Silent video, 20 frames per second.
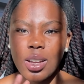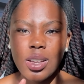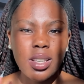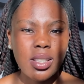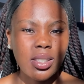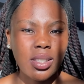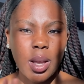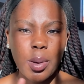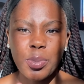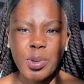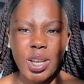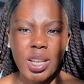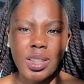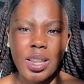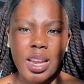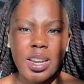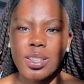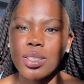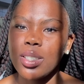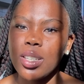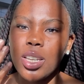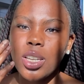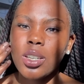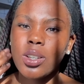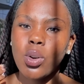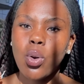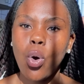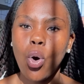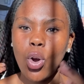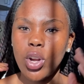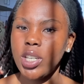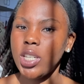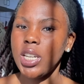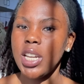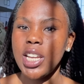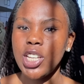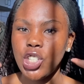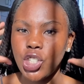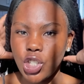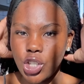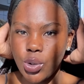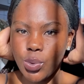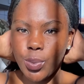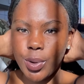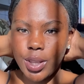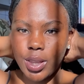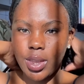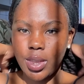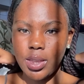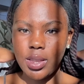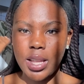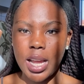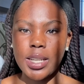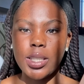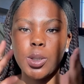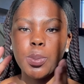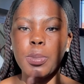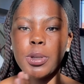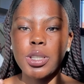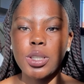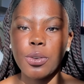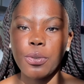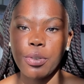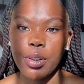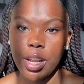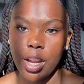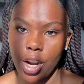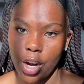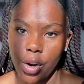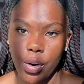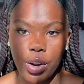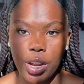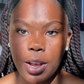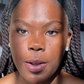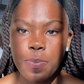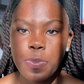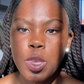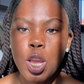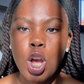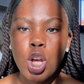subject that is in coordination with that specific career.